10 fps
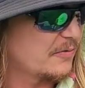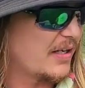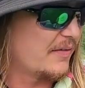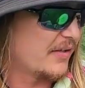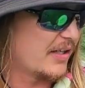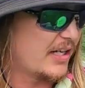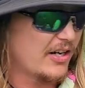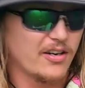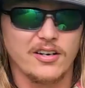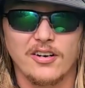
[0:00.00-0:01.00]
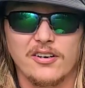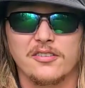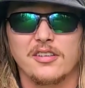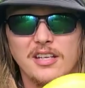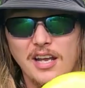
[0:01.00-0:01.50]
We have a Garrett
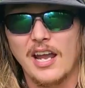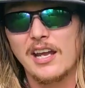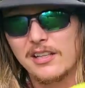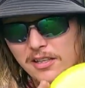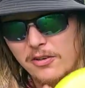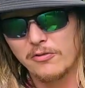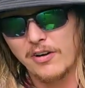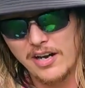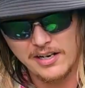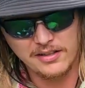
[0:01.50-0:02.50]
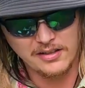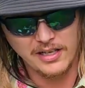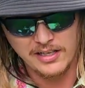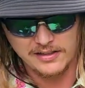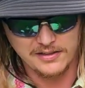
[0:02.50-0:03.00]
Gurthie Halo Wraith.
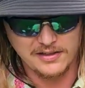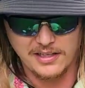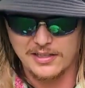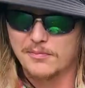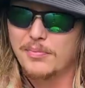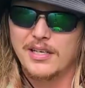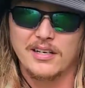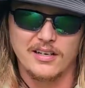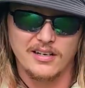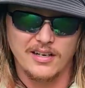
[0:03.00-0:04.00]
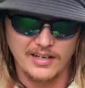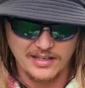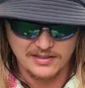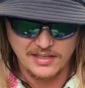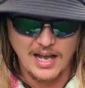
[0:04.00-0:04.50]
This thing is beat in
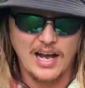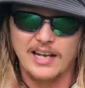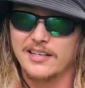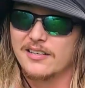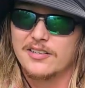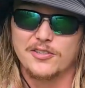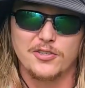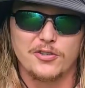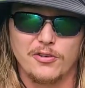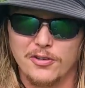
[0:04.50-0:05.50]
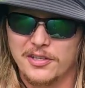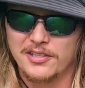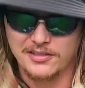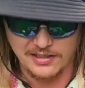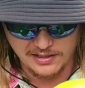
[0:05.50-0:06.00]
nice. I can control
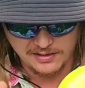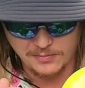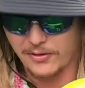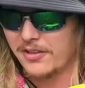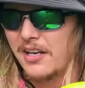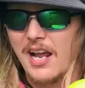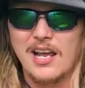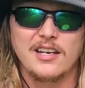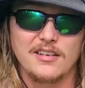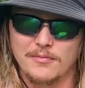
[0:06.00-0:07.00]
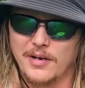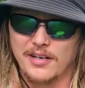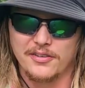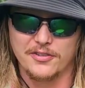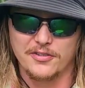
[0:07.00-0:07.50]
this disc more than any of my
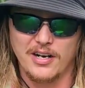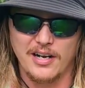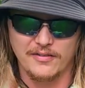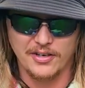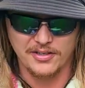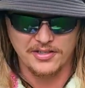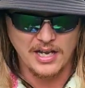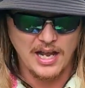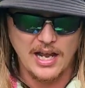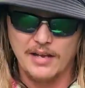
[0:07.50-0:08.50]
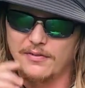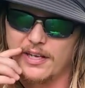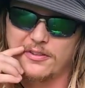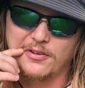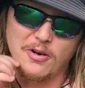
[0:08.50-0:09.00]
other drivers. If I
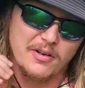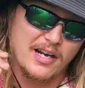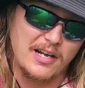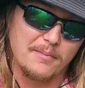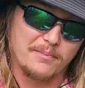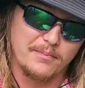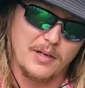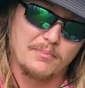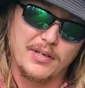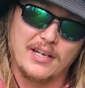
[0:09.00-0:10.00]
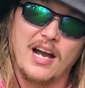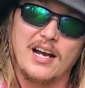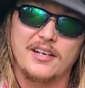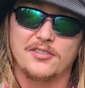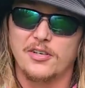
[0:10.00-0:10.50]
throw it on a big
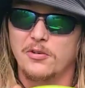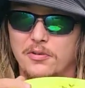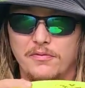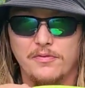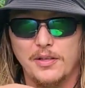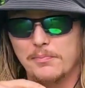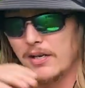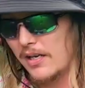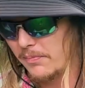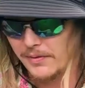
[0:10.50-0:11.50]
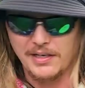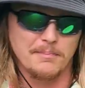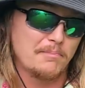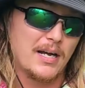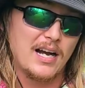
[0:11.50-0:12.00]
hyzer, it will flip up and
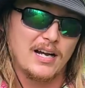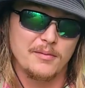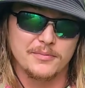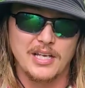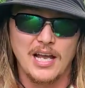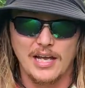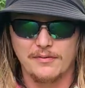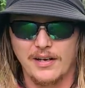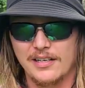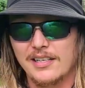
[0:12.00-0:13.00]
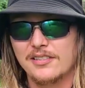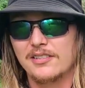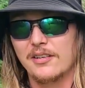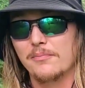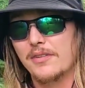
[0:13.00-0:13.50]
it bombs. If I need
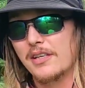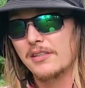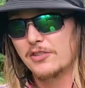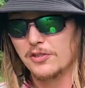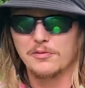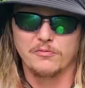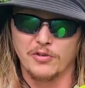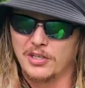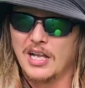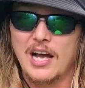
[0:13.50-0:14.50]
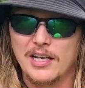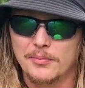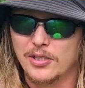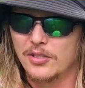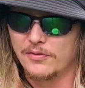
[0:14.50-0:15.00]
something just
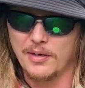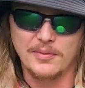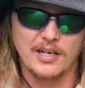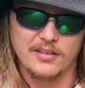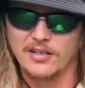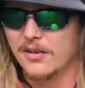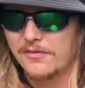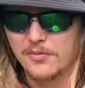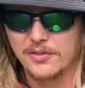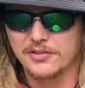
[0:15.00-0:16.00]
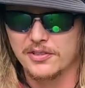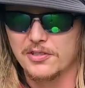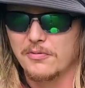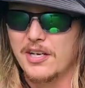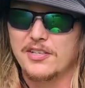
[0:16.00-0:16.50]
reliable, if I'm in an uncomfortable
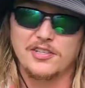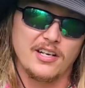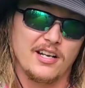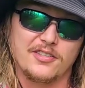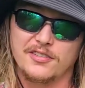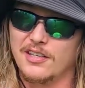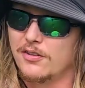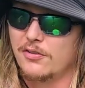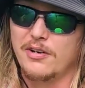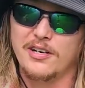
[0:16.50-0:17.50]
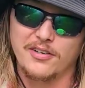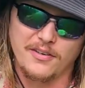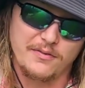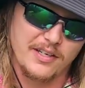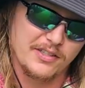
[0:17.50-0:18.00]
situation, I just need
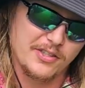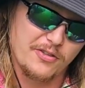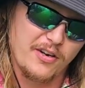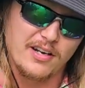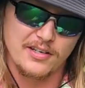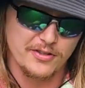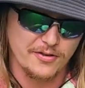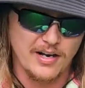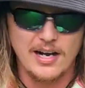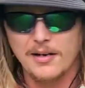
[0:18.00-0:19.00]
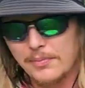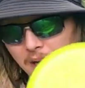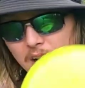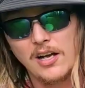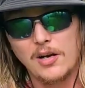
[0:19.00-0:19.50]
300 feet straight and drop,
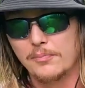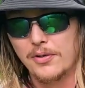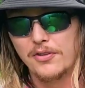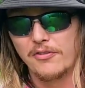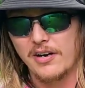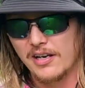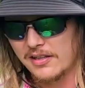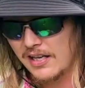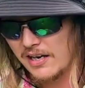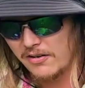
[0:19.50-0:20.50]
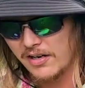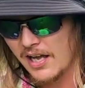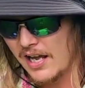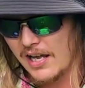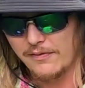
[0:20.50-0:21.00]
I'll pull the Wraith out.
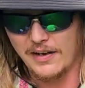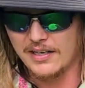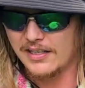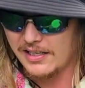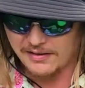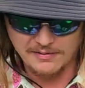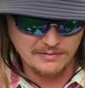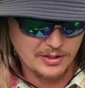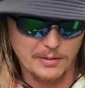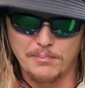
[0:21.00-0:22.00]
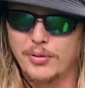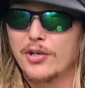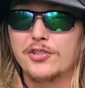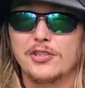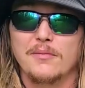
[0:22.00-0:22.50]
If I need to
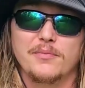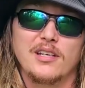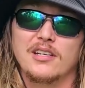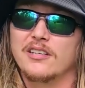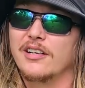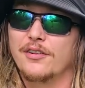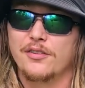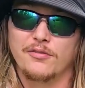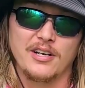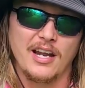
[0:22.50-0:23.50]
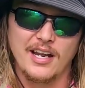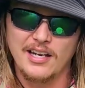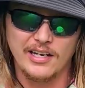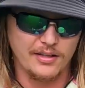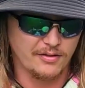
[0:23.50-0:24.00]
push something to like
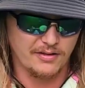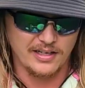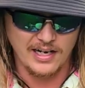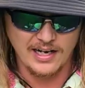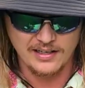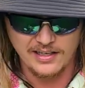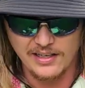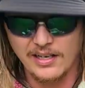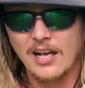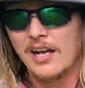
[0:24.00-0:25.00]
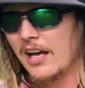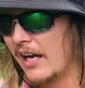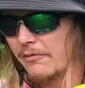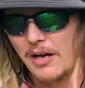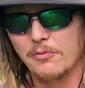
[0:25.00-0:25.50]
380, 390,
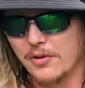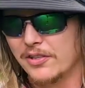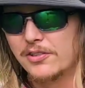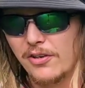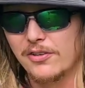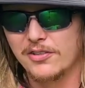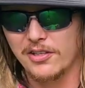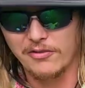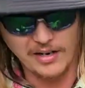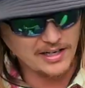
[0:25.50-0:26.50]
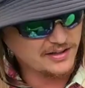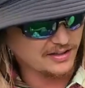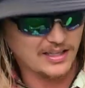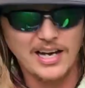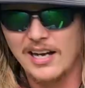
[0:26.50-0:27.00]
I will turn to the Wraith a
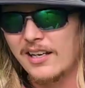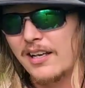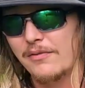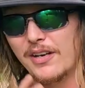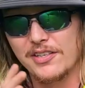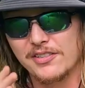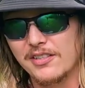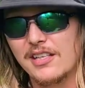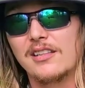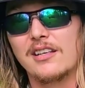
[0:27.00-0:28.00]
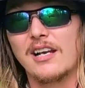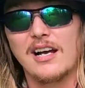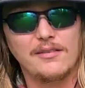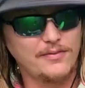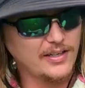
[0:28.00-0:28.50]
lot if I just need the
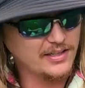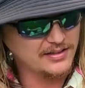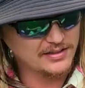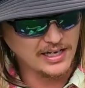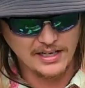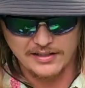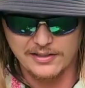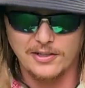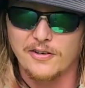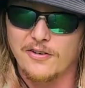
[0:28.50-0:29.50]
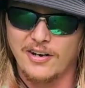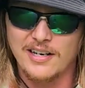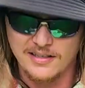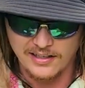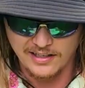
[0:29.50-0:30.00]
confidence. These are
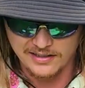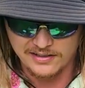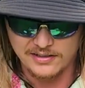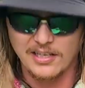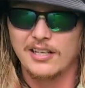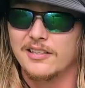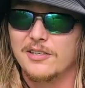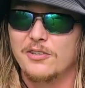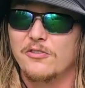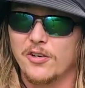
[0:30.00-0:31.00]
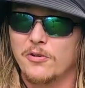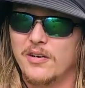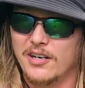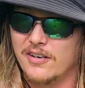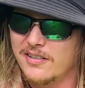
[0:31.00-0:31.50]
great discs. They do
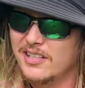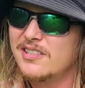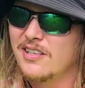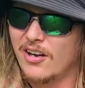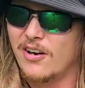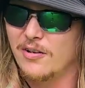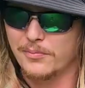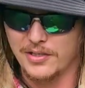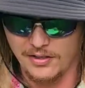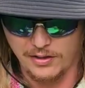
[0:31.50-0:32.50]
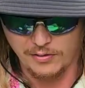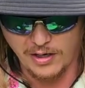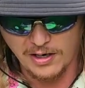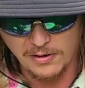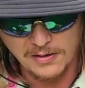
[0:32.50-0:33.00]
require a decent arm to
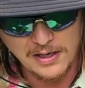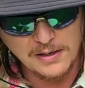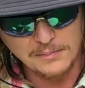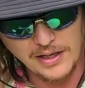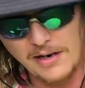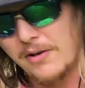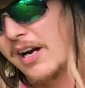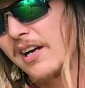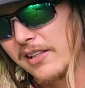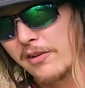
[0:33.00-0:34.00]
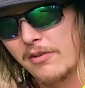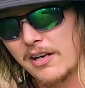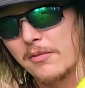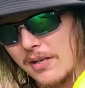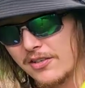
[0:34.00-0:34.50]
throw, but I would highly
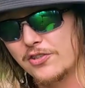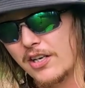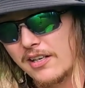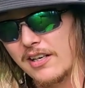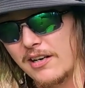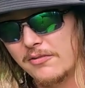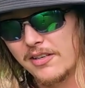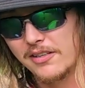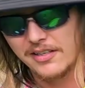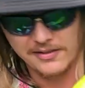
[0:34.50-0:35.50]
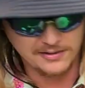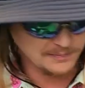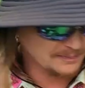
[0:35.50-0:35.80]
recommend checking out one of these.